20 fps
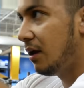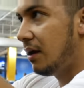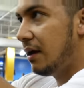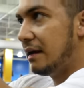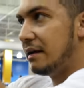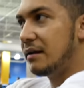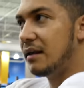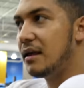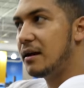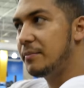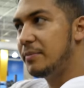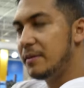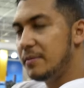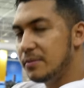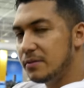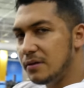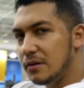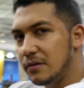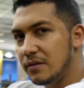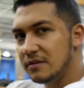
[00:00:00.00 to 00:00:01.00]
And a lot of
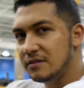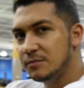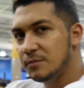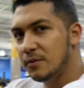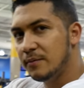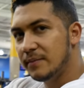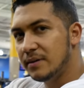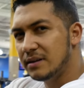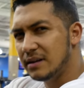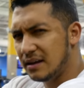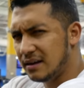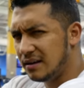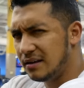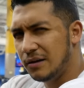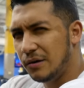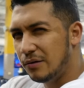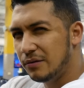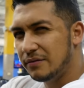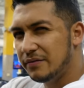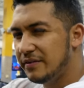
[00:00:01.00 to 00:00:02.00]
people do this movement and
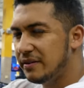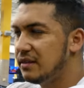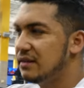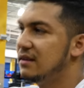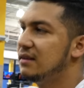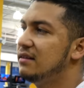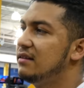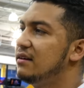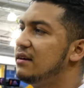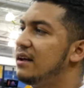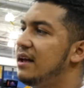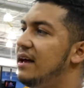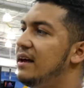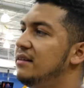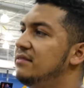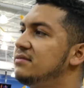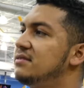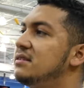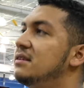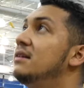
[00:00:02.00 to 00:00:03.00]
don't feel it in their
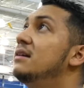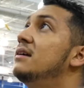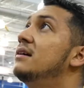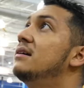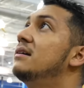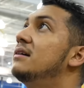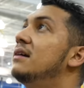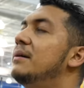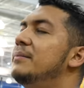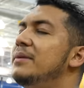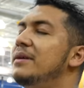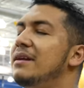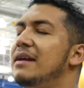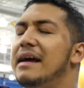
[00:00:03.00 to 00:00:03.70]
calves. I mean